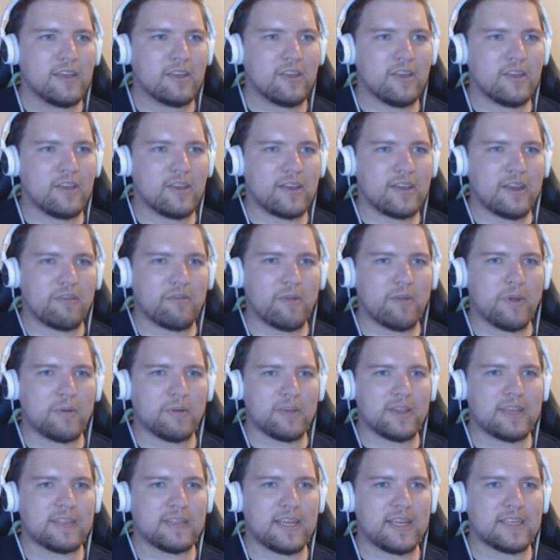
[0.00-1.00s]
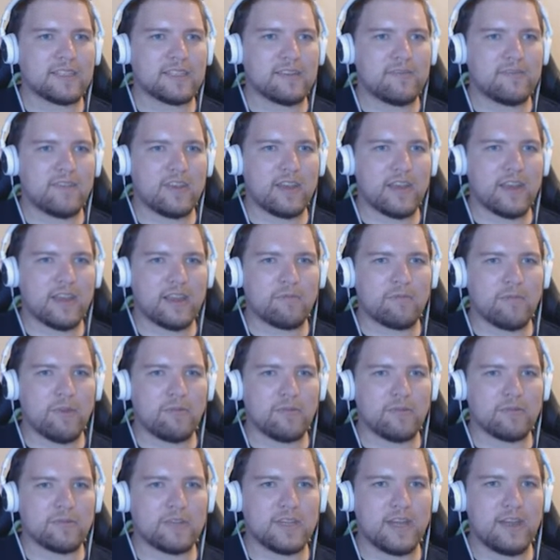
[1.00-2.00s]
Good. Now remember the taste of the nugget. We
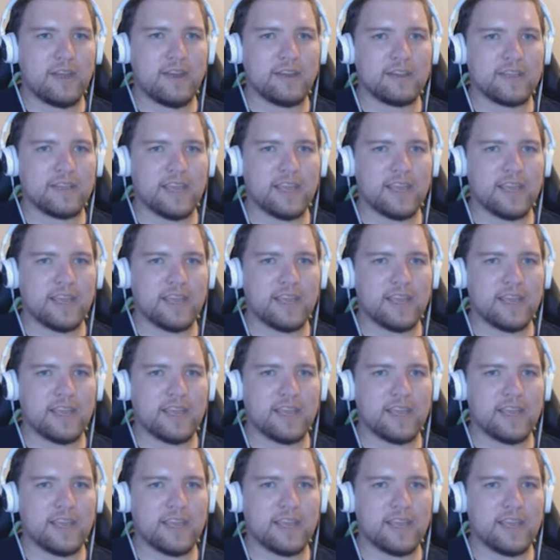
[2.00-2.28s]
will dine